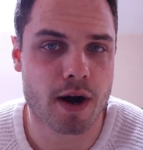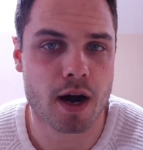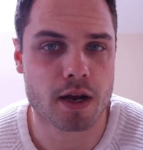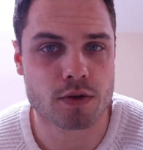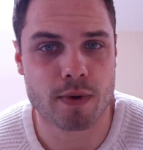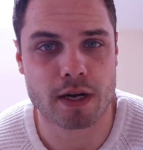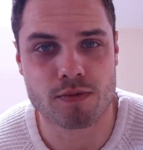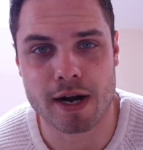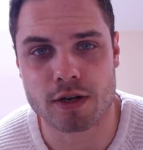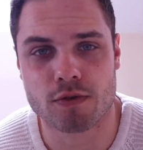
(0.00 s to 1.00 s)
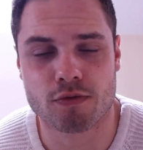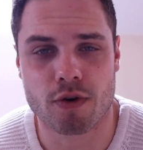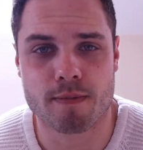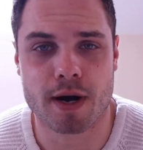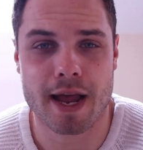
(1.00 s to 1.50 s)
I quickly ran you
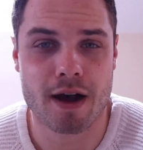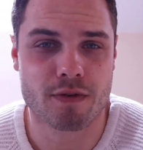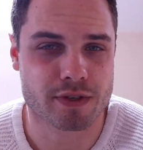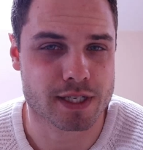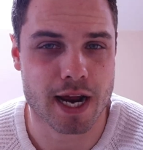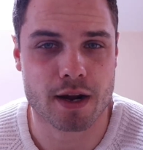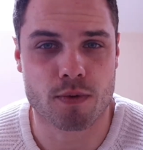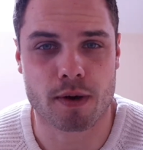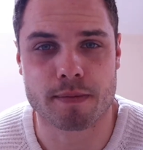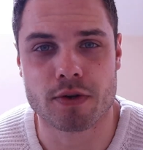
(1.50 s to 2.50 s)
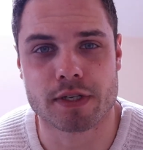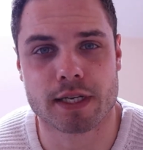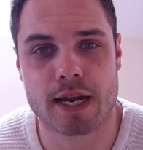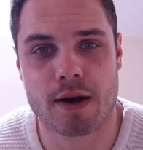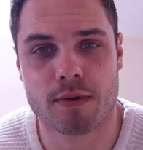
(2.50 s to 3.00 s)
through my health stack, what I'm
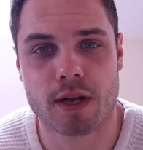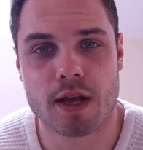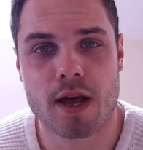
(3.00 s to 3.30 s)
using now.